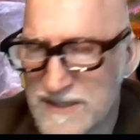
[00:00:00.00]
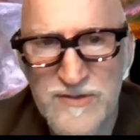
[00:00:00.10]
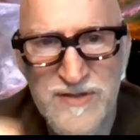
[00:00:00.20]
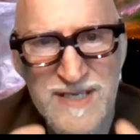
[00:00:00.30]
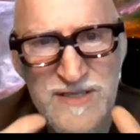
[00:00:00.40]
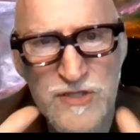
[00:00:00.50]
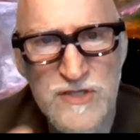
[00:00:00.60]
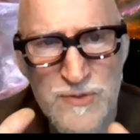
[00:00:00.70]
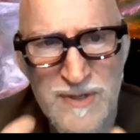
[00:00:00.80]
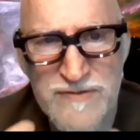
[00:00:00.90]
your thing is
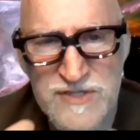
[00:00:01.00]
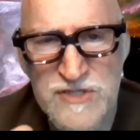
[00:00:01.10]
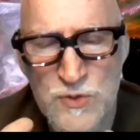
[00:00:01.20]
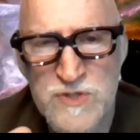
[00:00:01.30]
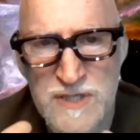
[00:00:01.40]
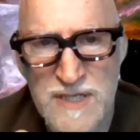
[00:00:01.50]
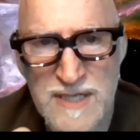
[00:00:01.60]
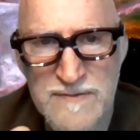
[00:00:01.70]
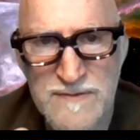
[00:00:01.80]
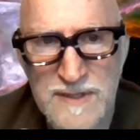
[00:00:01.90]
you have a social
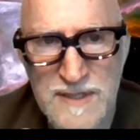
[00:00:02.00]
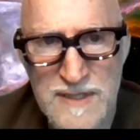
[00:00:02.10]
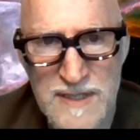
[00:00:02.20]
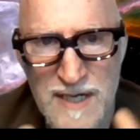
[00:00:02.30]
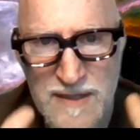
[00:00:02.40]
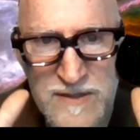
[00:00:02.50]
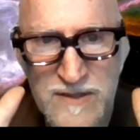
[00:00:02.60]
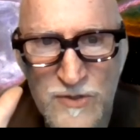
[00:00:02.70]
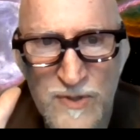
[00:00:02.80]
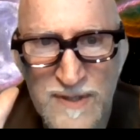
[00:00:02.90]
life and it's going
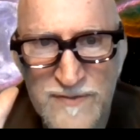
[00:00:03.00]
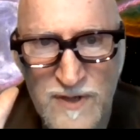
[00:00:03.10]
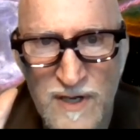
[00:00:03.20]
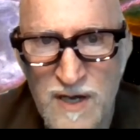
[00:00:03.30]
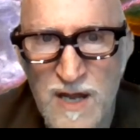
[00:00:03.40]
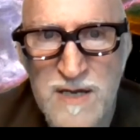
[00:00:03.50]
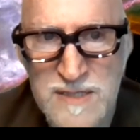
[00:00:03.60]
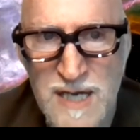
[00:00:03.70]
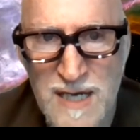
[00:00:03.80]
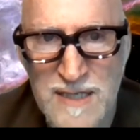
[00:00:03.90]
to go on for a long
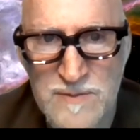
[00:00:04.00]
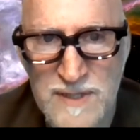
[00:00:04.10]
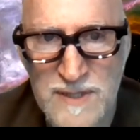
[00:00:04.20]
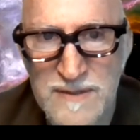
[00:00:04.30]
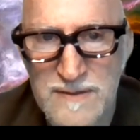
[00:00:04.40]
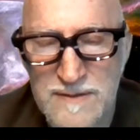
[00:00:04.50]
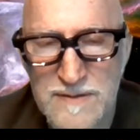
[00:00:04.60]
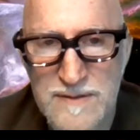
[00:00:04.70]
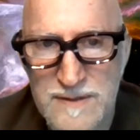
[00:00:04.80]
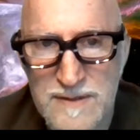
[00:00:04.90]
time, like
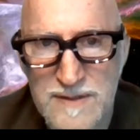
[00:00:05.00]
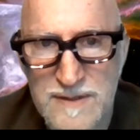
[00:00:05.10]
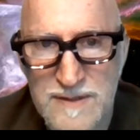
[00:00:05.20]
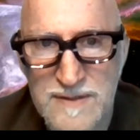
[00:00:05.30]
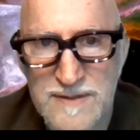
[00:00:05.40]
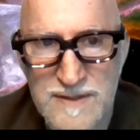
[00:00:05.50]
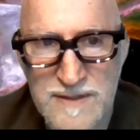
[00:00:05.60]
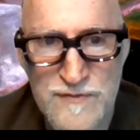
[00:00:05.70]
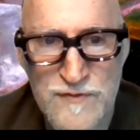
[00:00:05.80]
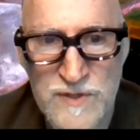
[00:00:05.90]

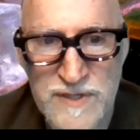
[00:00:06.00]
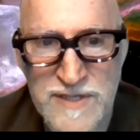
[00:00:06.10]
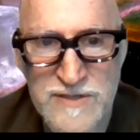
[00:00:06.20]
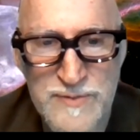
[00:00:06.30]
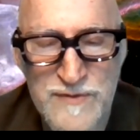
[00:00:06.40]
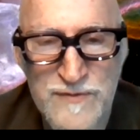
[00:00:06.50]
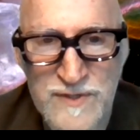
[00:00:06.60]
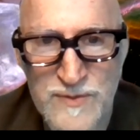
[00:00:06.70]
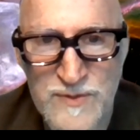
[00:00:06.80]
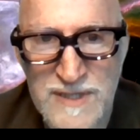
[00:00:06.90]
another 40 years before
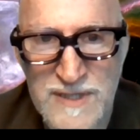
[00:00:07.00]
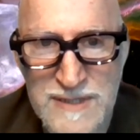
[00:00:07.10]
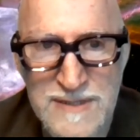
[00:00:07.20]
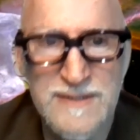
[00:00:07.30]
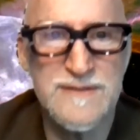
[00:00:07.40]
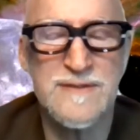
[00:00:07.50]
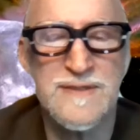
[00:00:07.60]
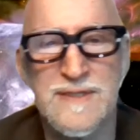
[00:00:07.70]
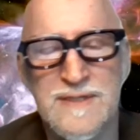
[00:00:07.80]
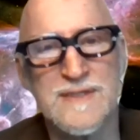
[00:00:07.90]
you realize that
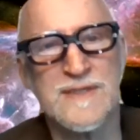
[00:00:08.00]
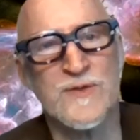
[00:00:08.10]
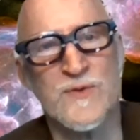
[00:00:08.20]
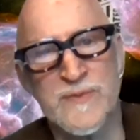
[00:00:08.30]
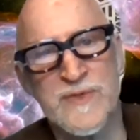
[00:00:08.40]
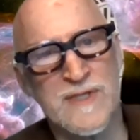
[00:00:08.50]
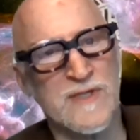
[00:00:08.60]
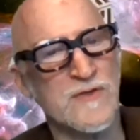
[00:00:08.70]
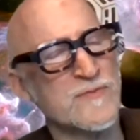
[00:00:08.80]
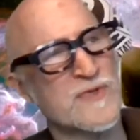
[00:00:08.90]
you want to be
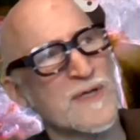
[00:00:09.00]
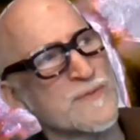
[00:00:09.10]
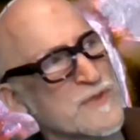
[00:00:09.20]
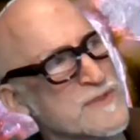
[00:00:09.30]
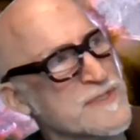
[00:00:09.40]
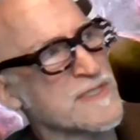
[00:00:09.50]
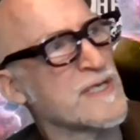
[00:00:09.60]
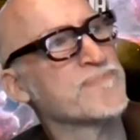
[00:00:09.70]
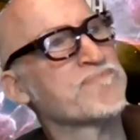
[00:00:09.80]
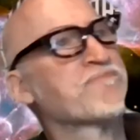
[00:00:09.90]
alone probably most of the
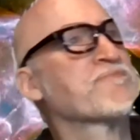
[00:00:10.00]
time.